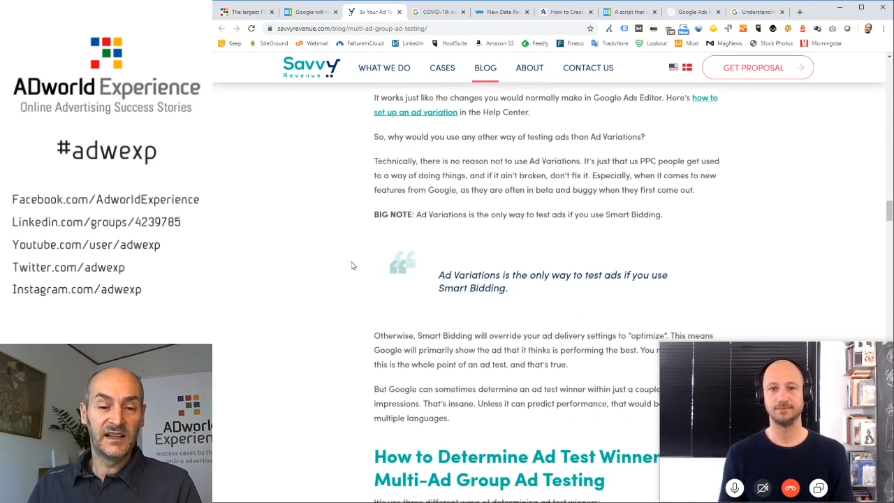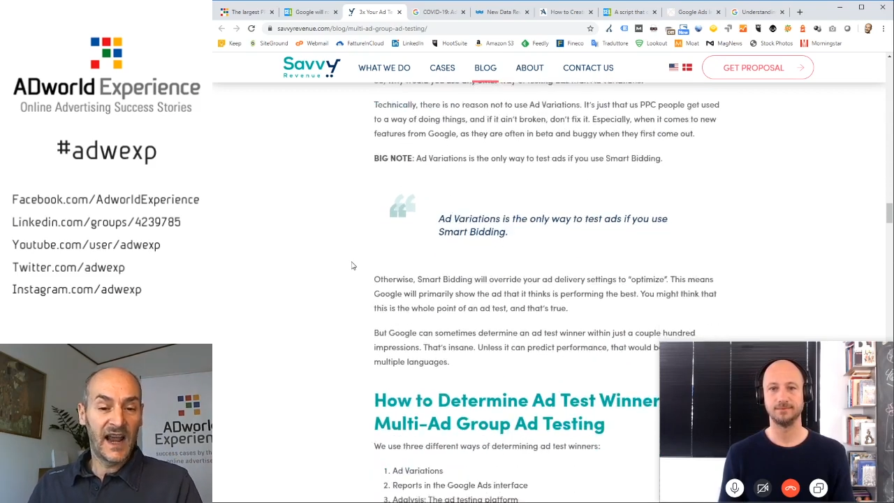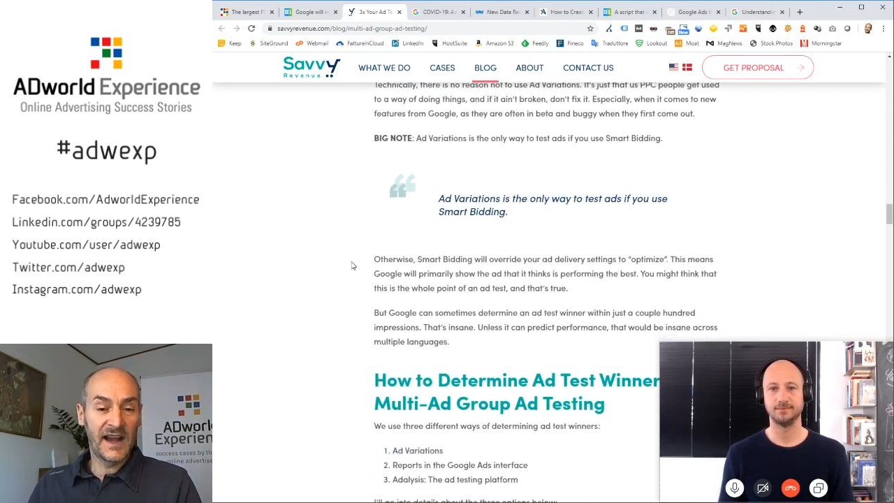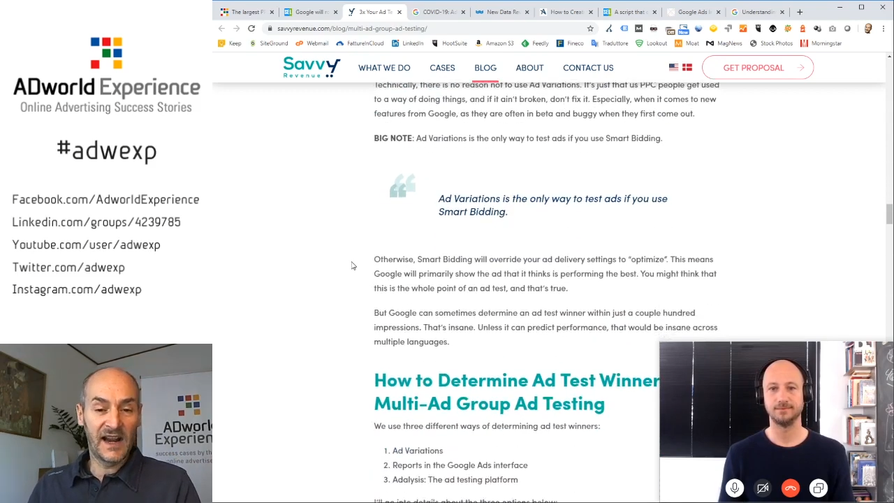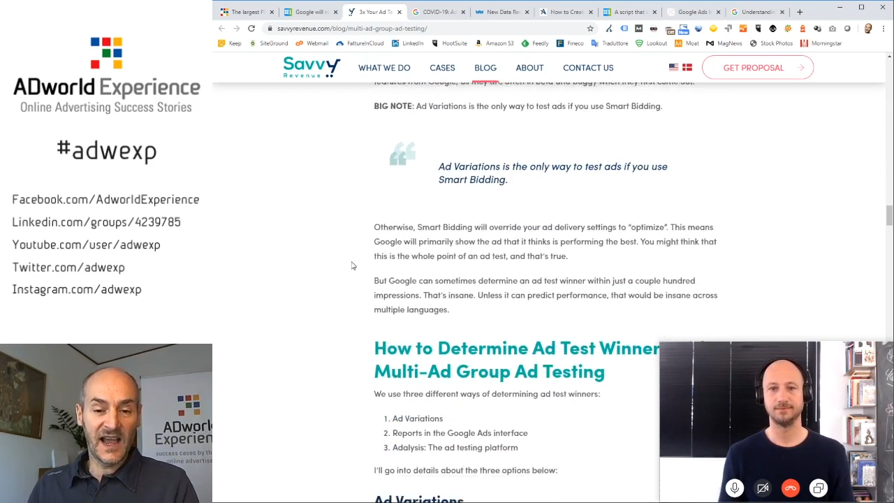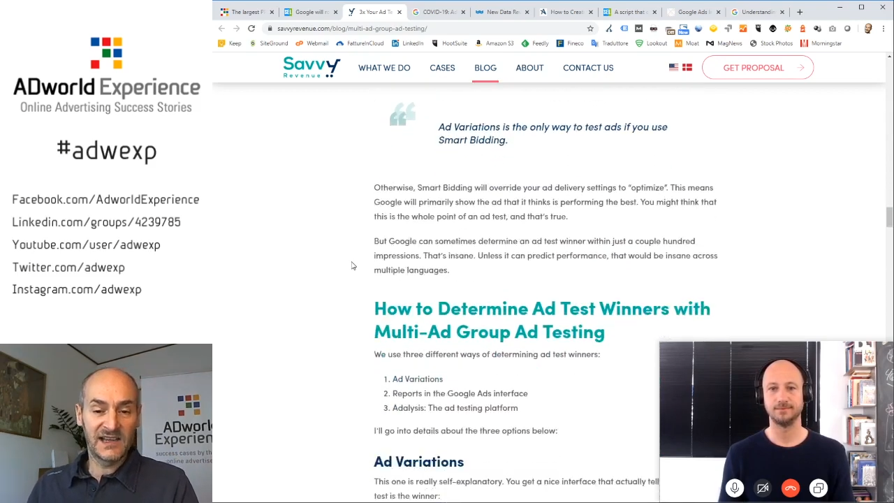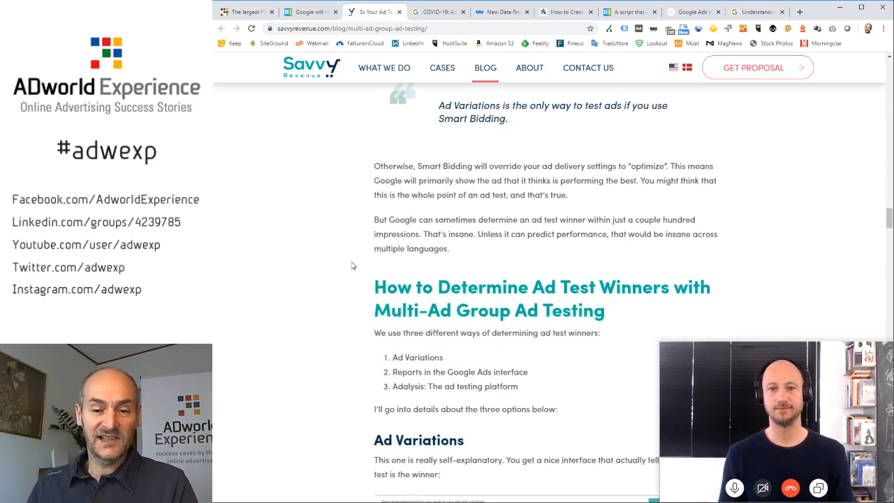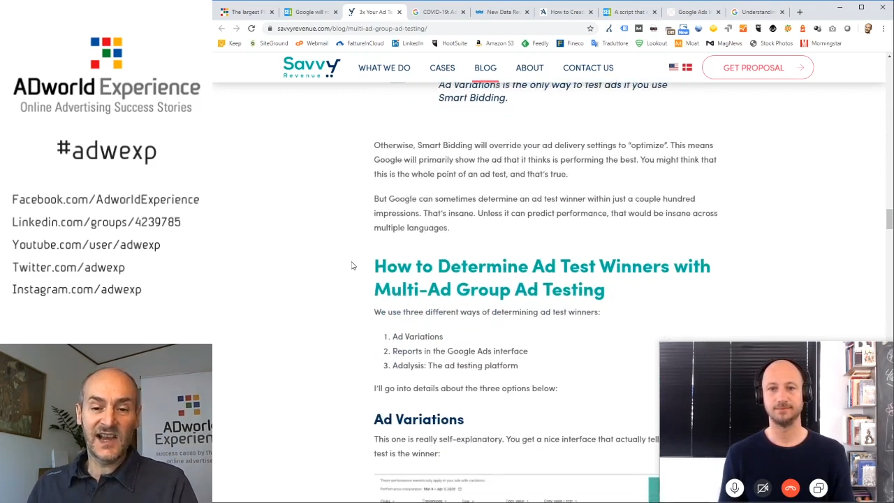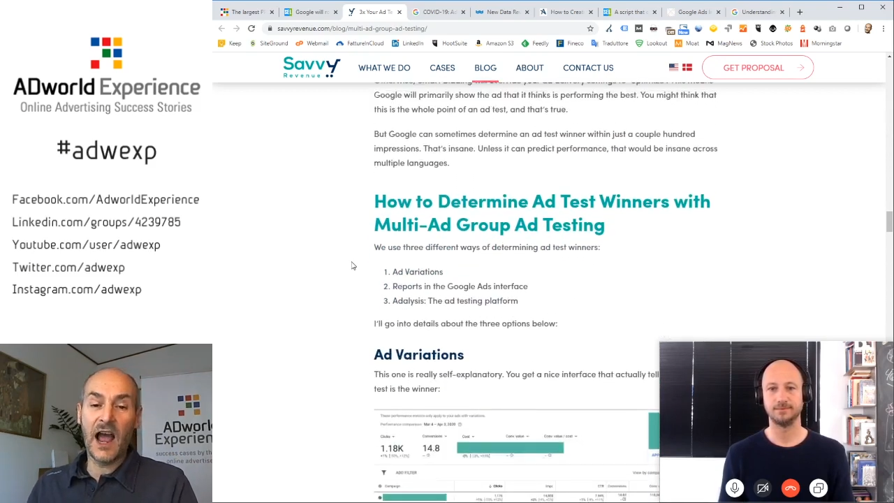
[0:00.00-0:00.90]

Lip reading: analyzes